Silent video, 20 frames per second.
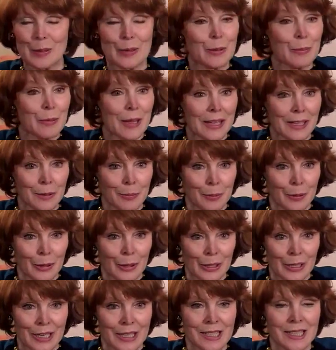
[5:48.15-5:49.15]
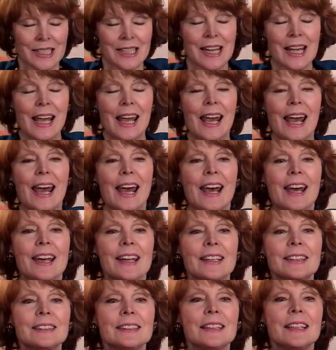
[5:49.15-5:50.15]
makeup artist,
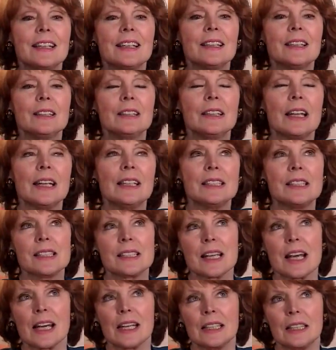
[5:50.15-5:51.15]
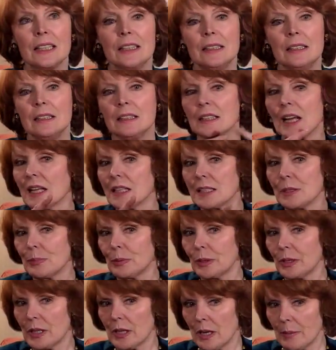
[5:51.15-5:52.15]
and they decided not to
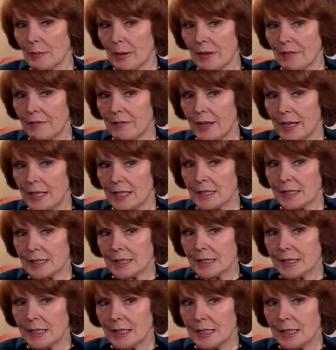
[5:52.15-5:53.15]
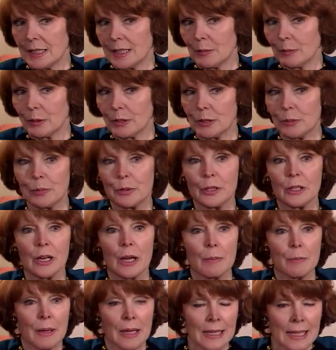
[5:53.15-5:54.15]
put it on my face, but to put it
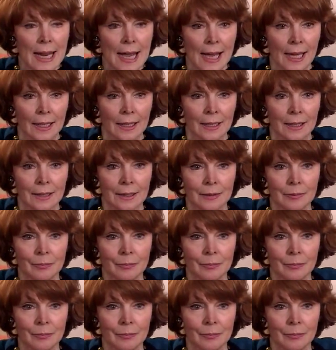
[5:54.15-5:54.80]
on my neck.